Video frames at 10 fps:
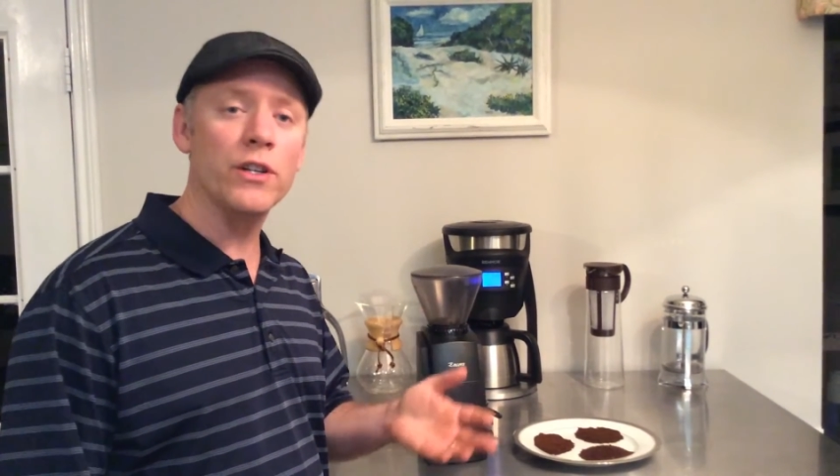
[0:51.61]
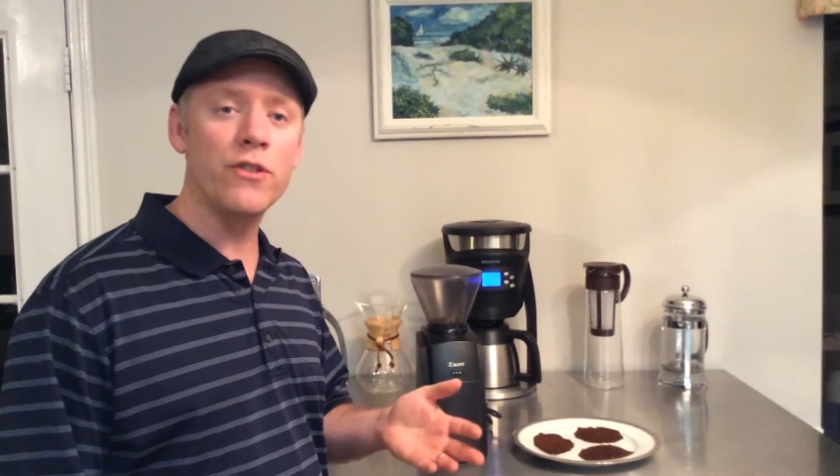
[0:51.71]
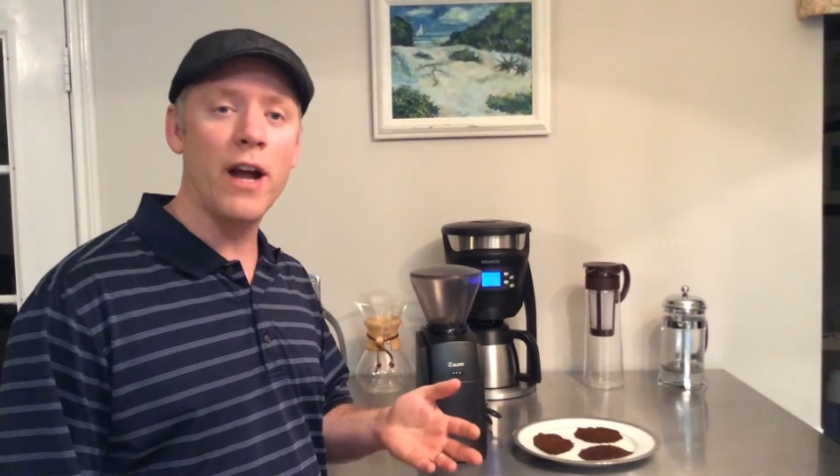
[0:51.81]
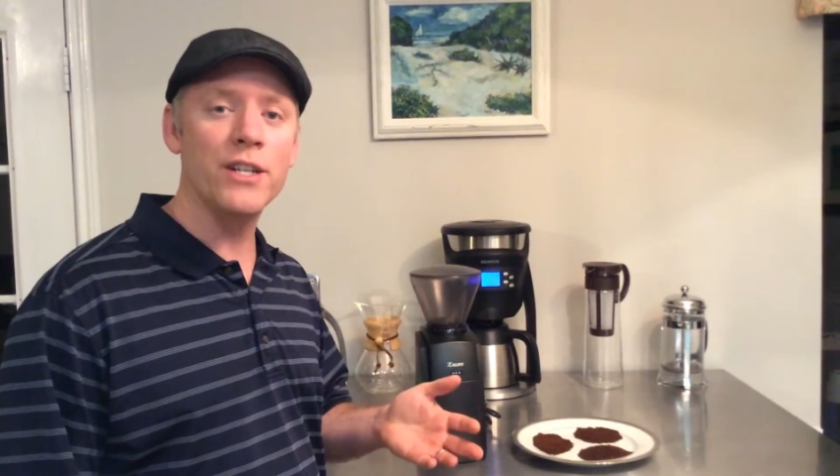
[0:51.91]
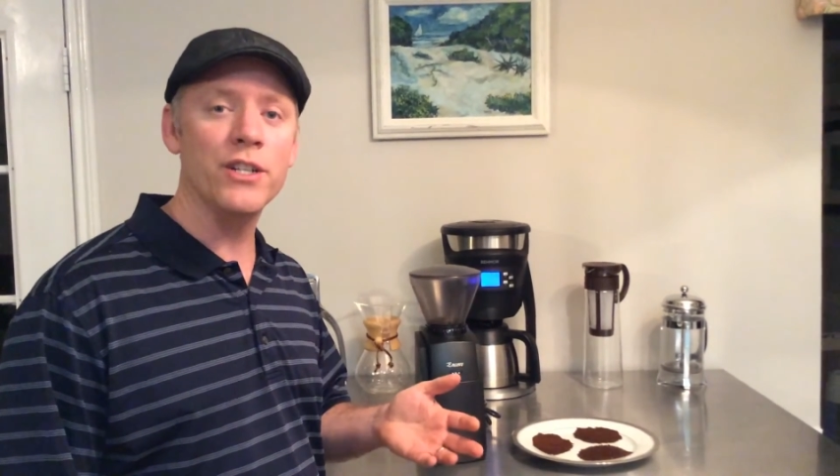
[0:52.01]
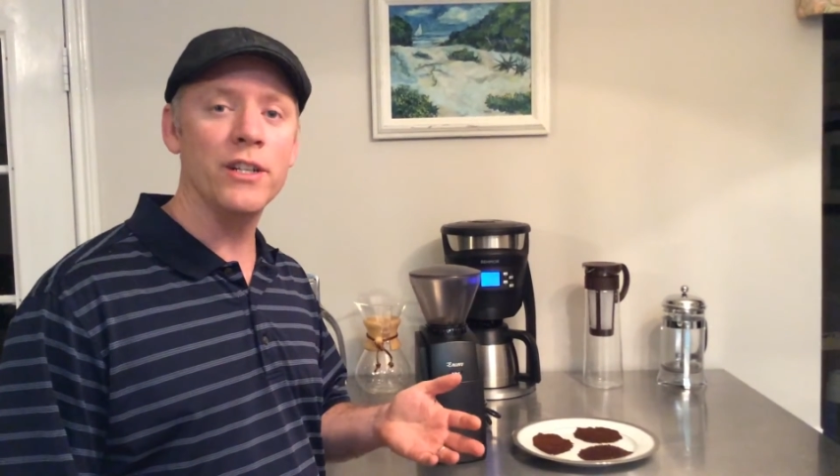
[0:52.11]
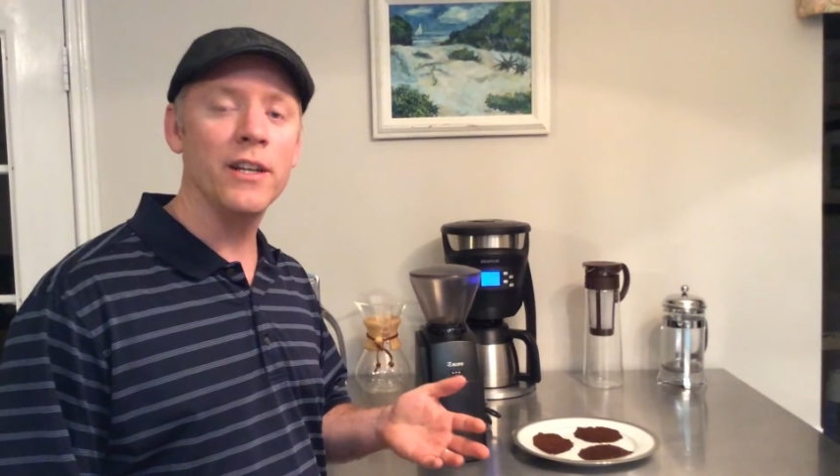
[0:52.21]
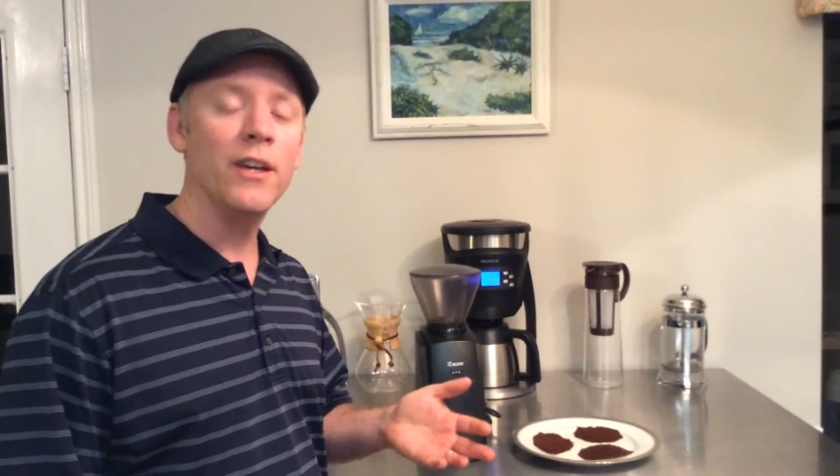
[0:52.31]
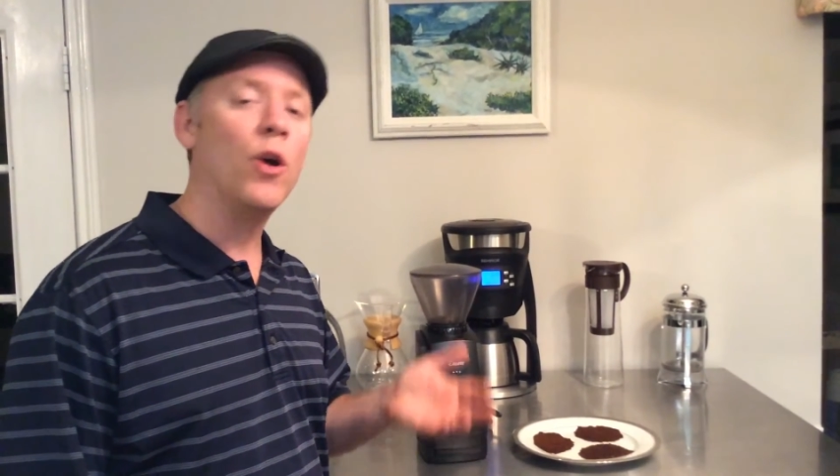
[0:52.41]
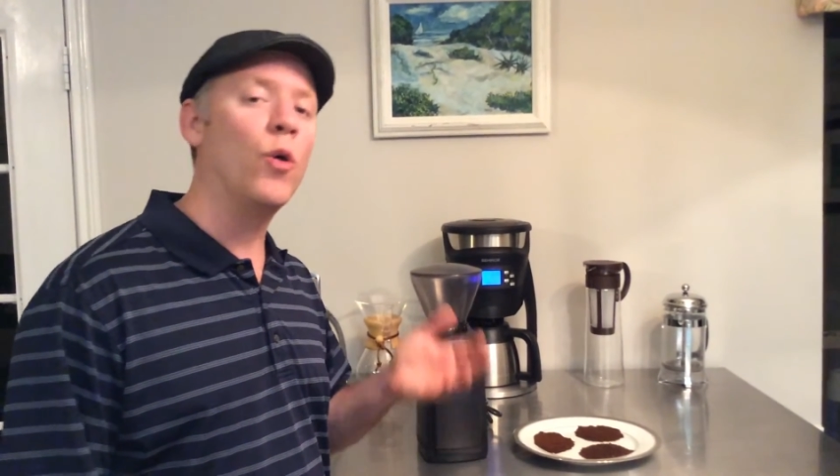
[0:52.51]
extraction
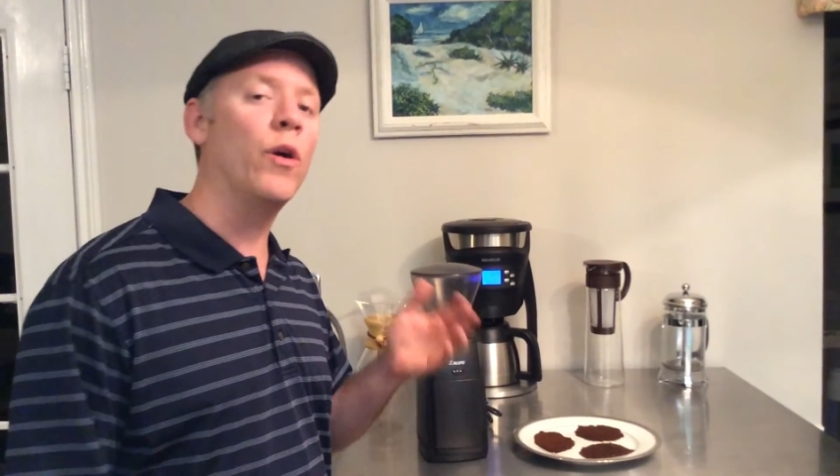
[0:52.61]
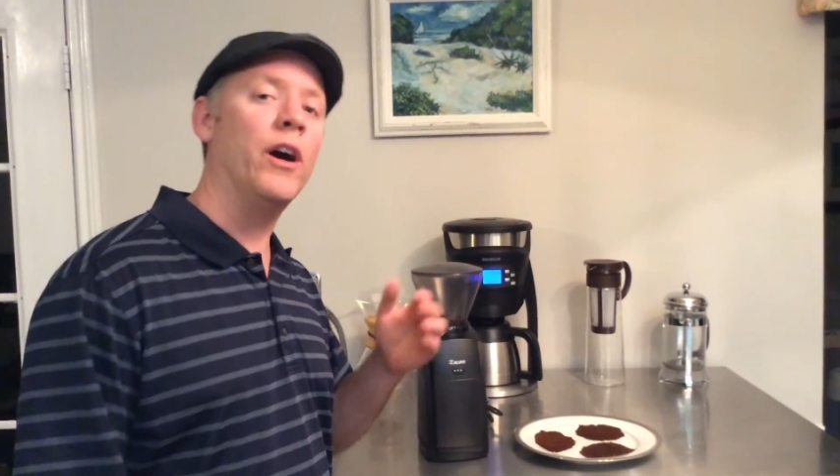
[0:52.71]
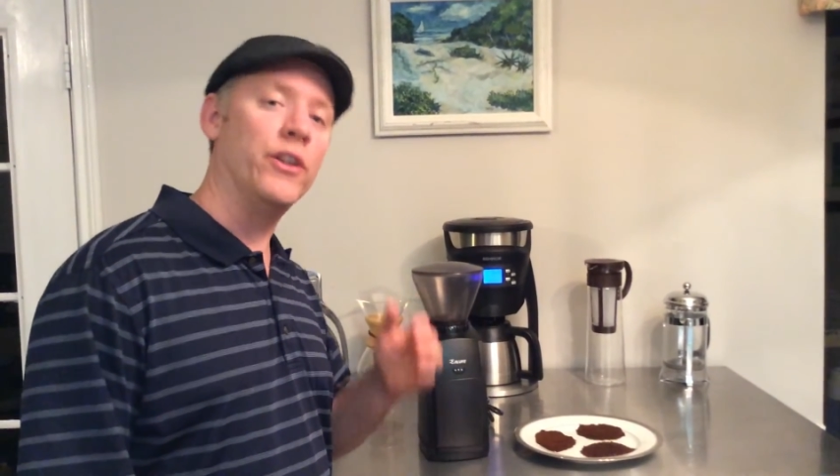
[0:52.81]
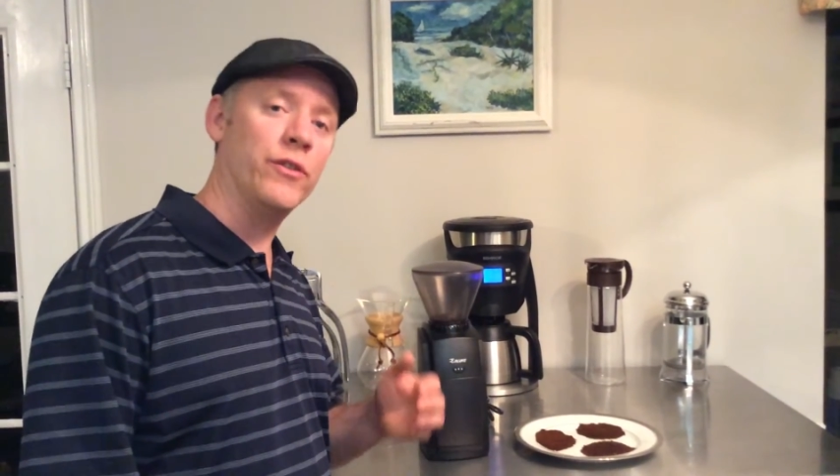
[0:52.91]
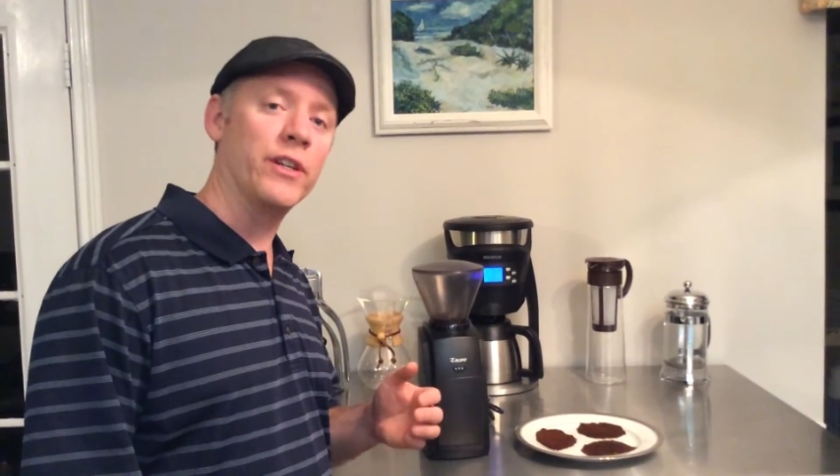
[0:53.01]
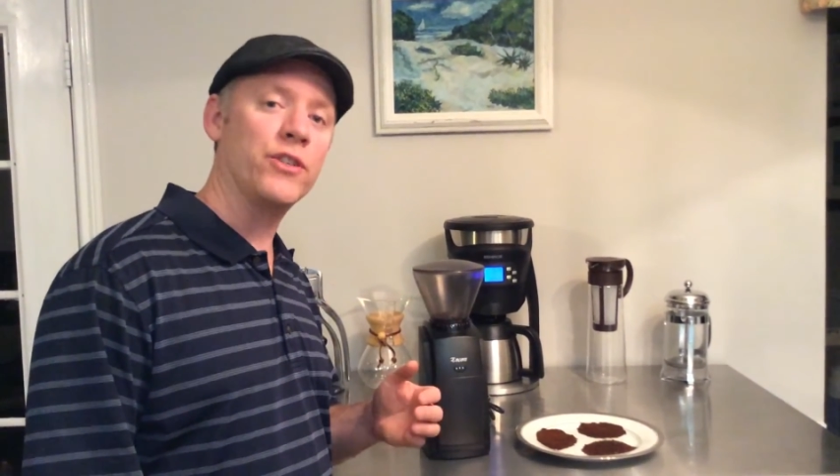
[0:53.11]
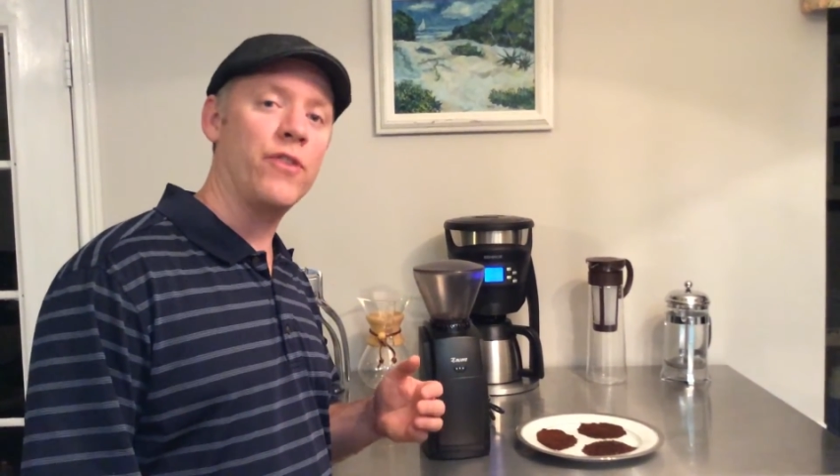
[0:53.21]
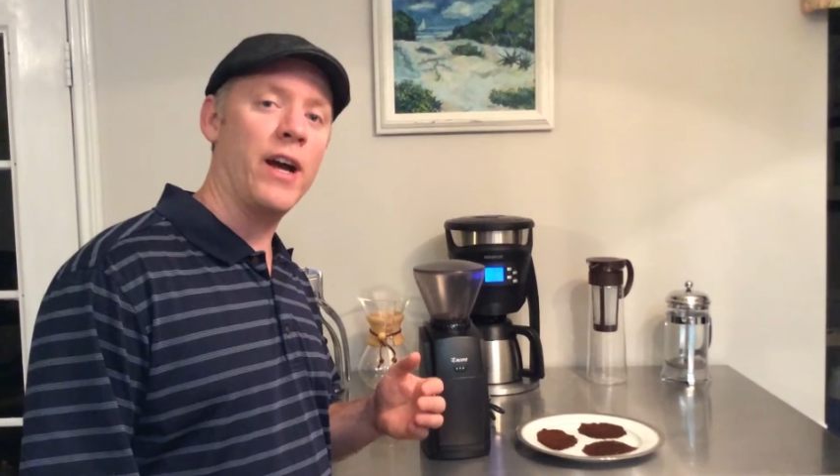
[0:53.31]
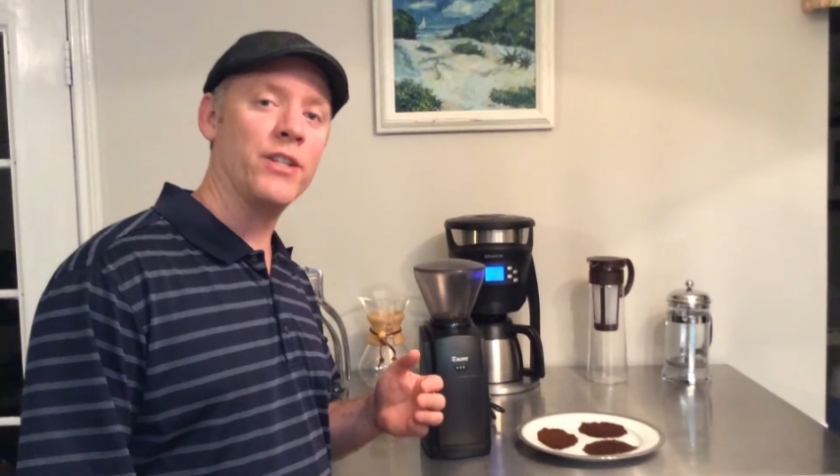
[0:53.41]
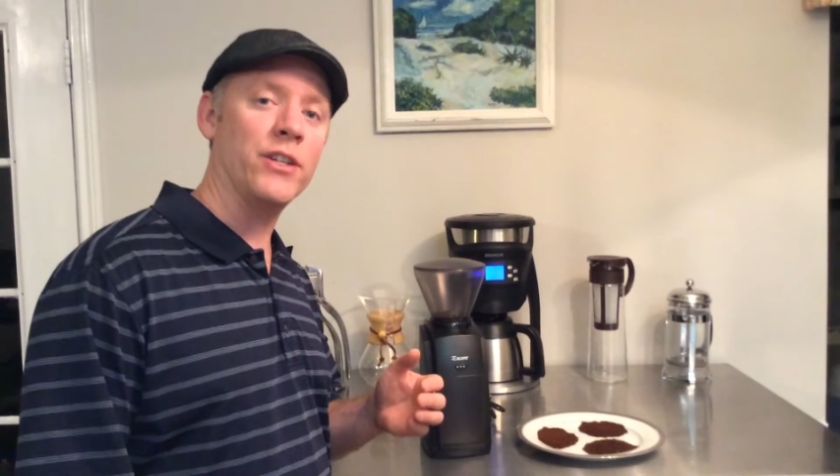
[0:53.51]
or under
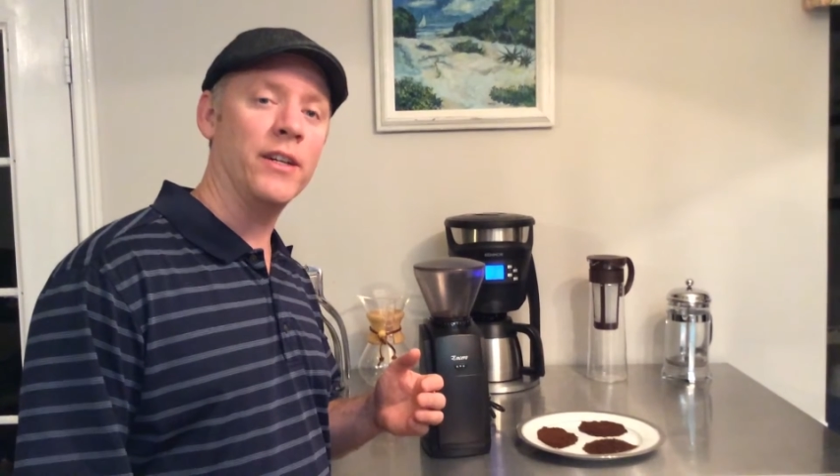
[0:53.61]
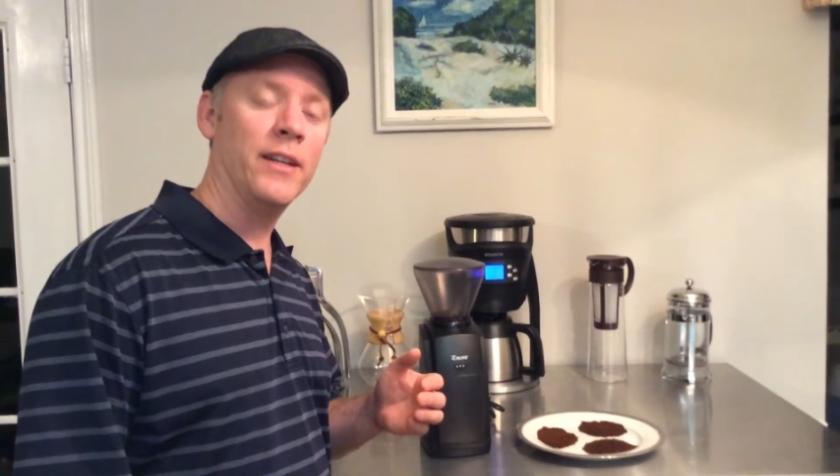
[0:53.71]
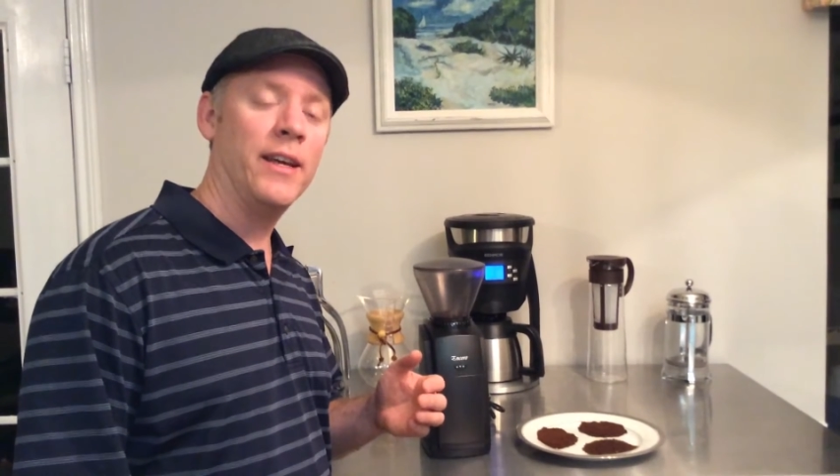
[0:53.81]
extraction.